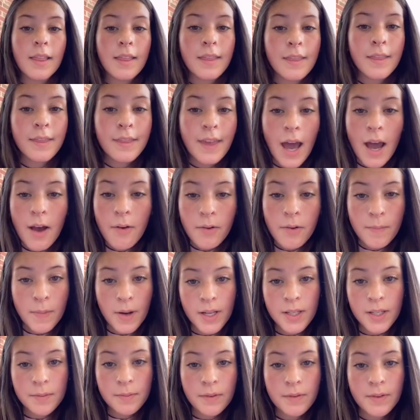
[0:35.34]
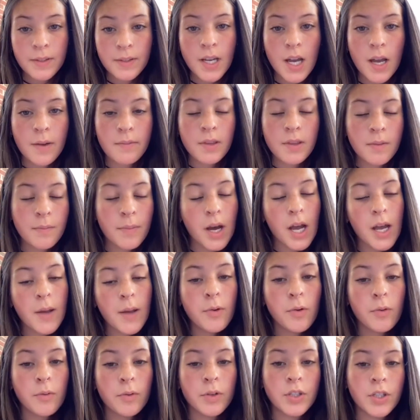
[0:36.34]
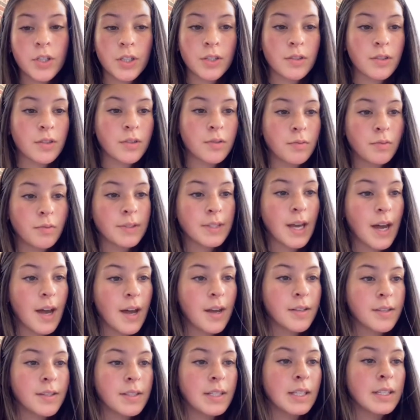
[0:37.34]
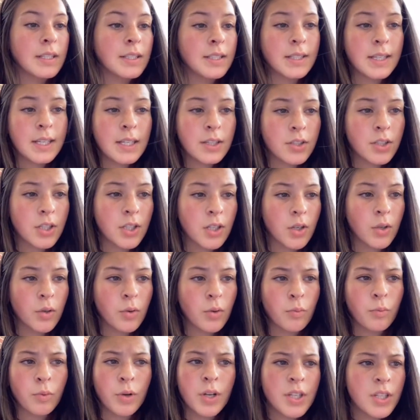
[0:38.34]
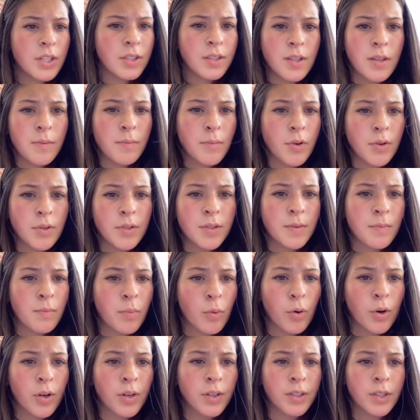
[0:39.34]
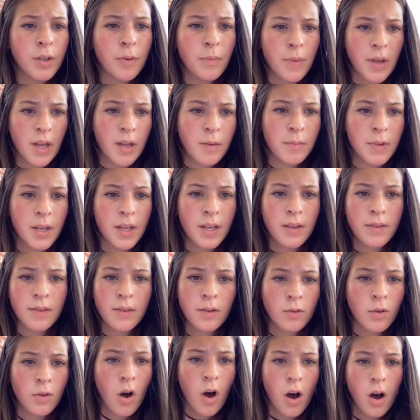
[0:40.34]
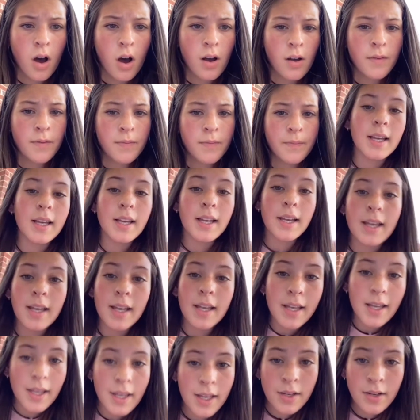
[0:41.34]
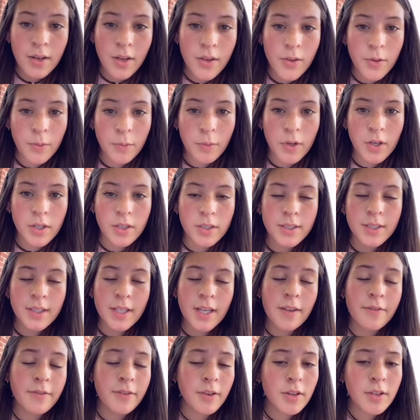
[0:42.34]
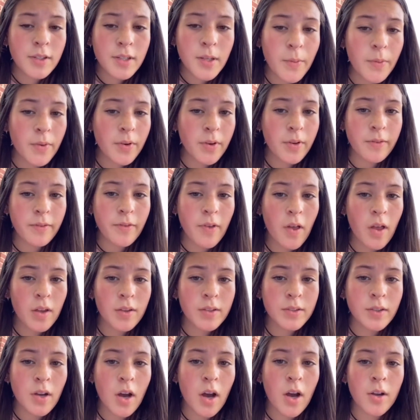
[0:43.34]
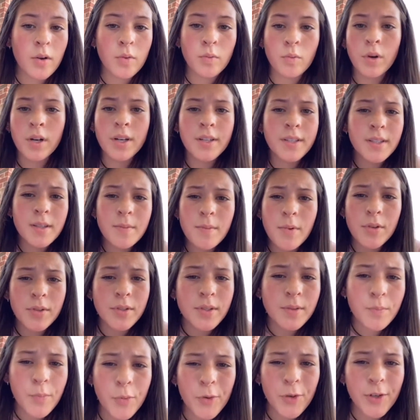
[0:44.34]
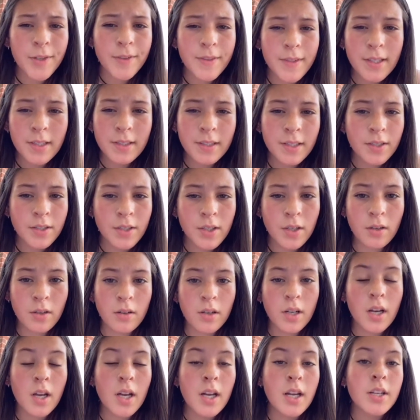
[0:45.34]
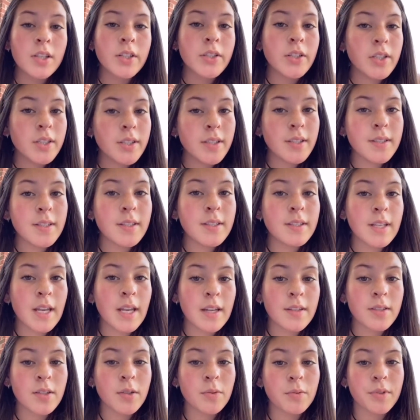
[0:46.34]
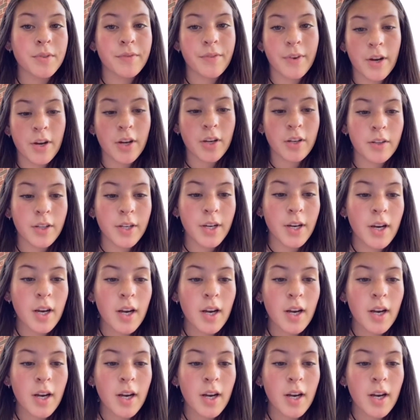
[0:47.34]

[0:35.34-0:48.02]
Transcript: That reminds me of a time in the Bible when Jesus was asked, "Teacher, which is the most important commandment in the law?" In other words, if you're someone who follows God, what is the most important thing to do? Jesus' answer was very clear.